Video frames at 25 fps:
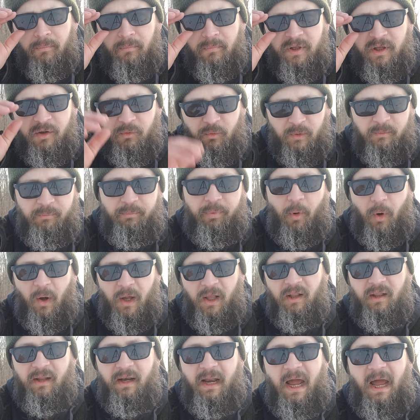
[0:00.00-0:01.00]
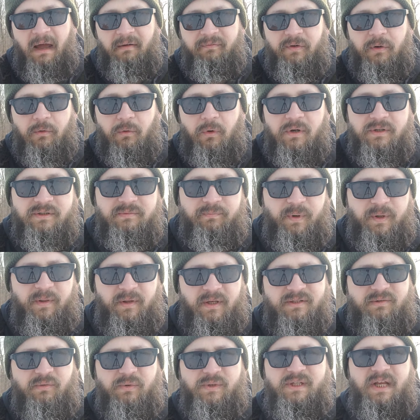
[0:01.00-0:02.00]
You would boil it afterwards, but
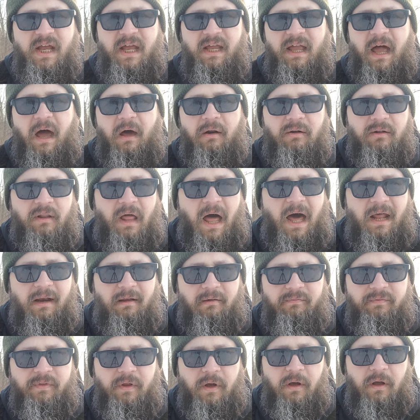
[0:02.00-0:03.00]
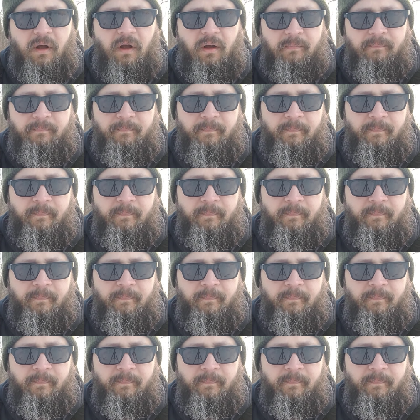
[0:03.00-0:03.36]
this would take out a lot of the